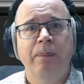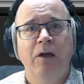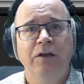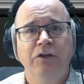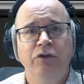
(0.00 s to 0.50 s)

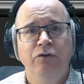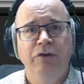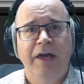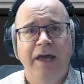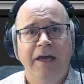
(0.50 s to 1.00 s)
You
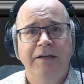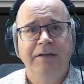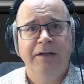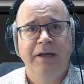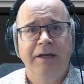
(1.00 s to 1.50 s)

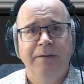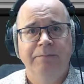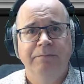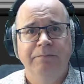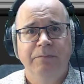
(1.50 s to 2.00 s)

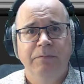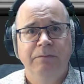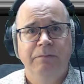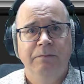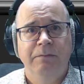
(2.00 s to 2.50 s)
can,
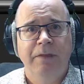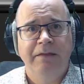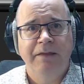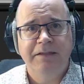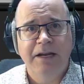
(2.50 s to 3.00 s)

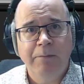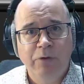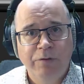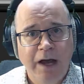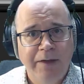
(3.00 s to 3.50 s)
there's a number
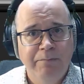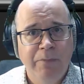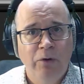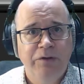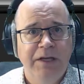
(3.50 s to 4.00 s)
of other
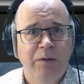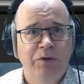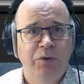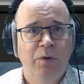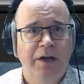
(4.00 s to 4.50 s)
modes here
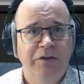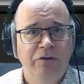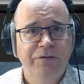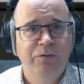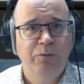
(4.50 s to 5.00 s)
which are quite
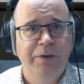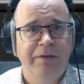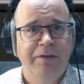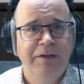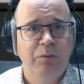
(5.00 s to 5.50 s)
useful, but
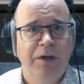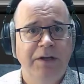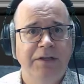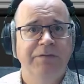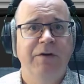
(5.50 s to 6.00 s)
this one
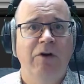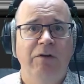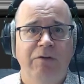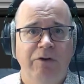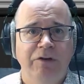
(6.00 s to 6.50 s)
is very,
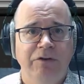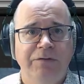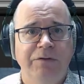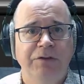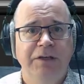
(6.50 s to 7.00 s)
very
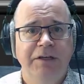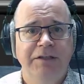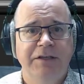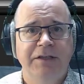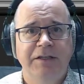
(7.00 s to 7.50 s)
useful,
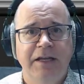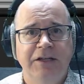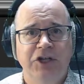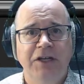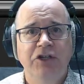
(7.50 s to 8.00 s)
is
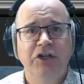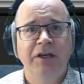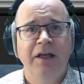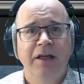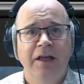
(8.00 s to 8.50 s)

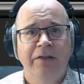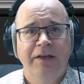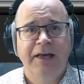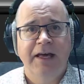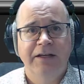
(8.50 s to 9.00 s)
changing the
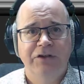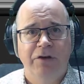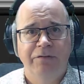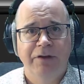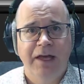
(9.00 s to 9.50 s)
colors
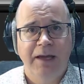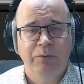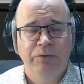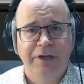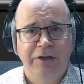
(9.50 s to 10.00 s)
of the
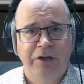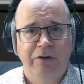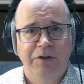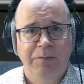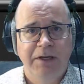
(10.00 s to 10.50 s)
cables that you're
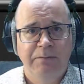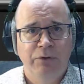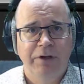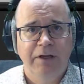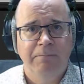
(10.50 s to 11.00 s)
going to be
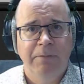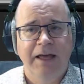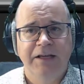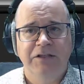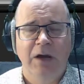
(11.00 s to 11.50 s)
putting in
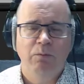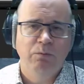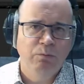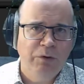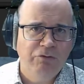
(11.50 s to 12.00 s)
place. Now,
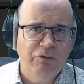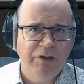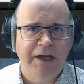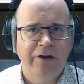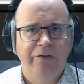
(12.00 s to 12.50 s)
we'll drill
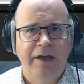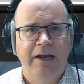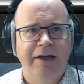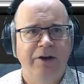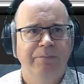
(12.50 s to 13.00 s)
down on that later.